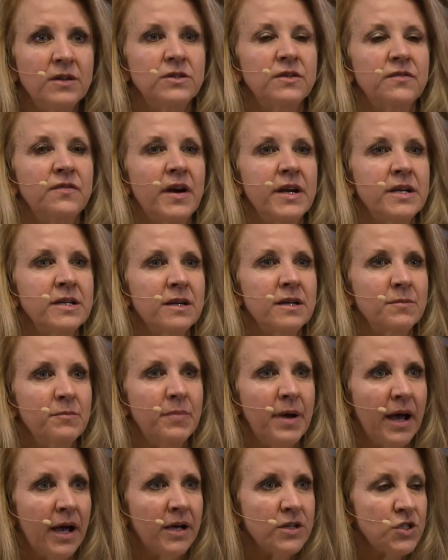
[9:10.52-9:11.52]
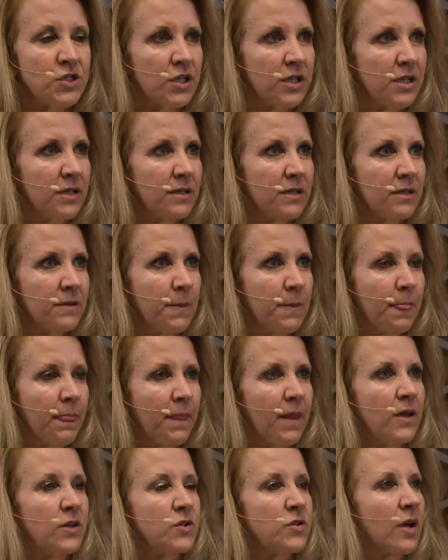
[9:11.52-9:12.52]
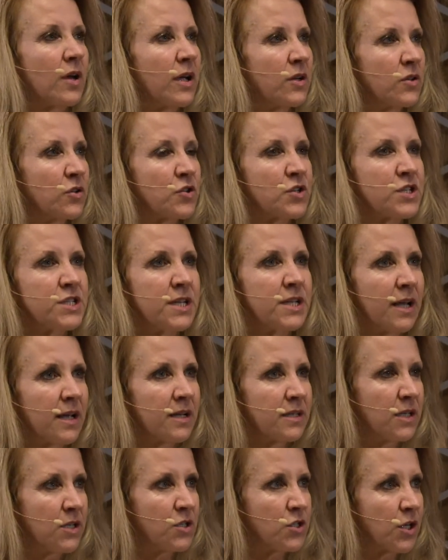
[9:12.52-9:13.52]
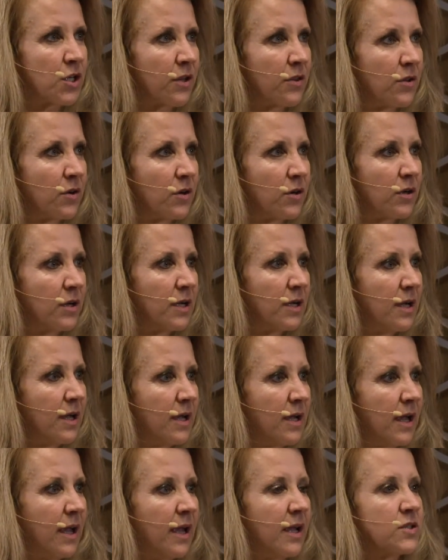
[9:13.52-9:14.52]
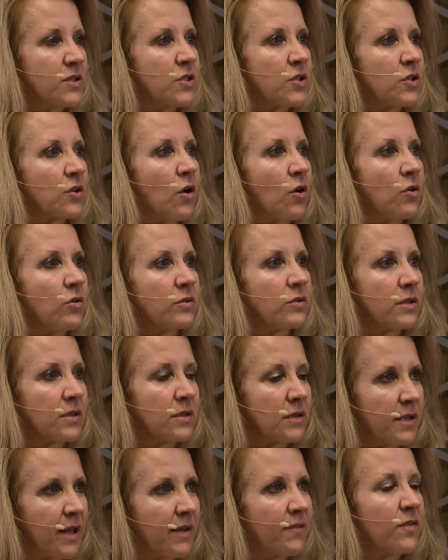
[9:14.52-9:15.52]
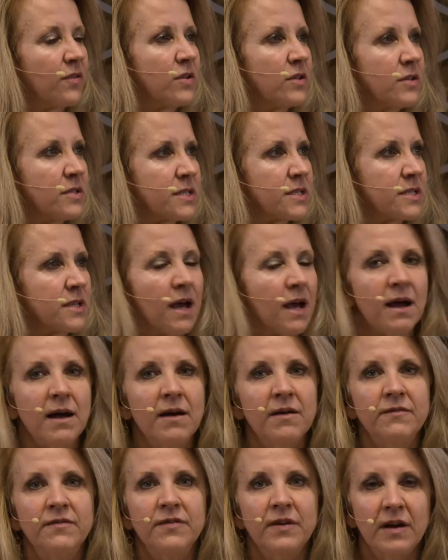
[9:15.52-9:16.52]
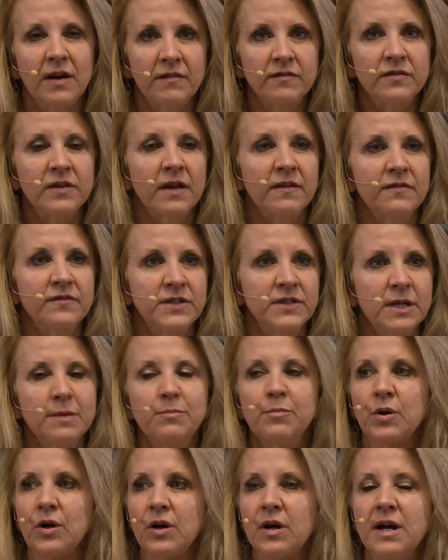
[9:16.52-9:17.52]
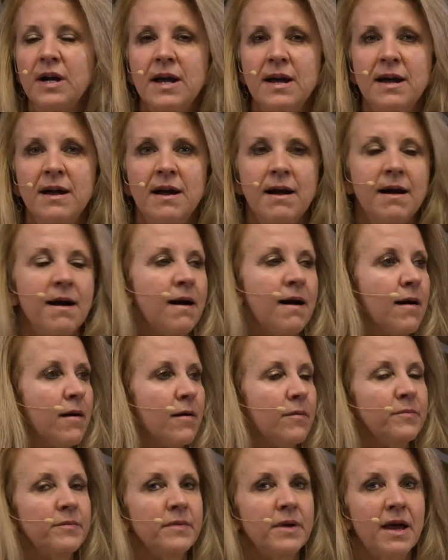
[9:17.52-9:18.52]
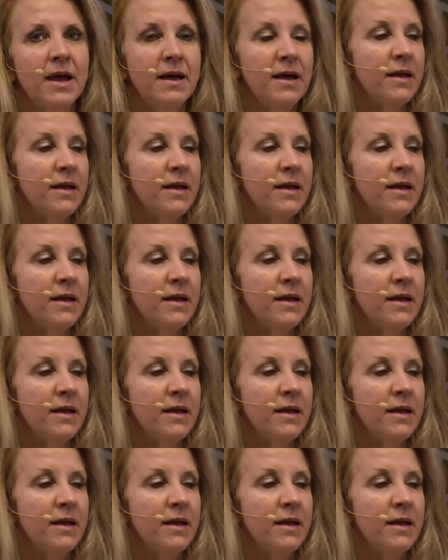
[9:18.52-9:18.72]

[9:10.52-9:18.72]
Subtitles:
to find compassion, to understand each other, and to go levels of love deeper. And